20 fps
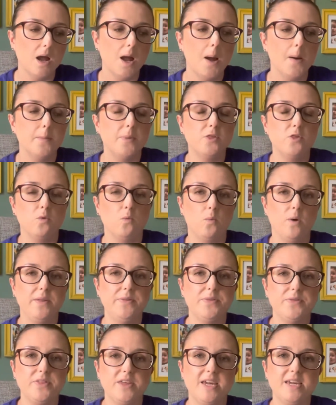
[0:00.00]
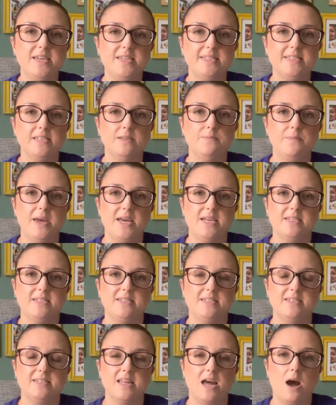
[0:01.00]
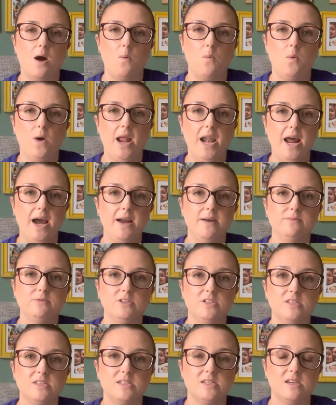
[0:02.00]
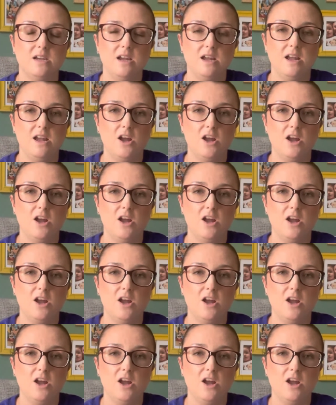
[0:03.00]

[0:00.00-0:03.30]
But the one thing he did miss is that when I was